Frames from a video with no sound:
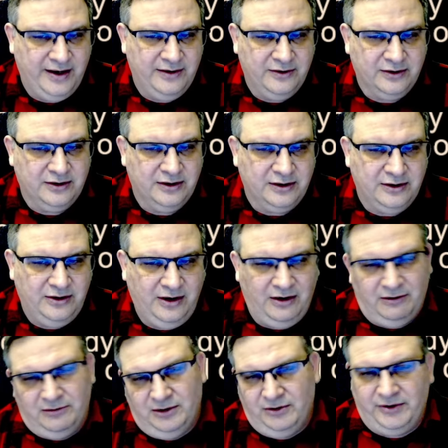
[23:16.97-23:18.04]
And they're going to go,
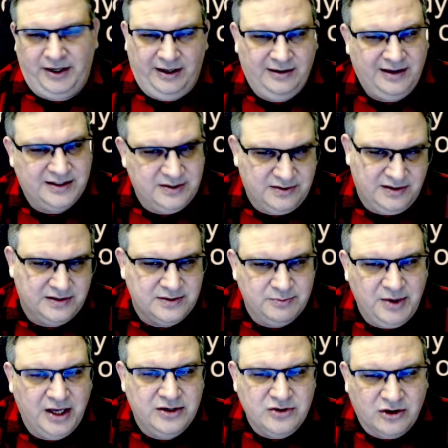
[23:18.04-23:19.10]
oh, okay, that's
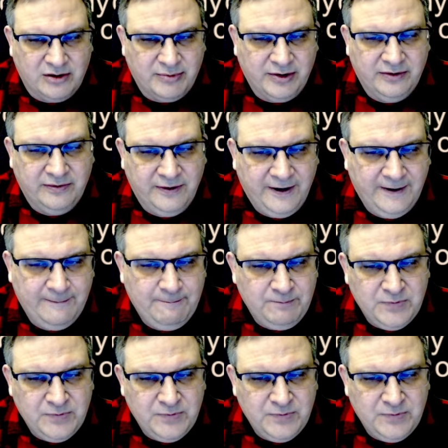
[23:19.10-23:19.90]
mage armor, right?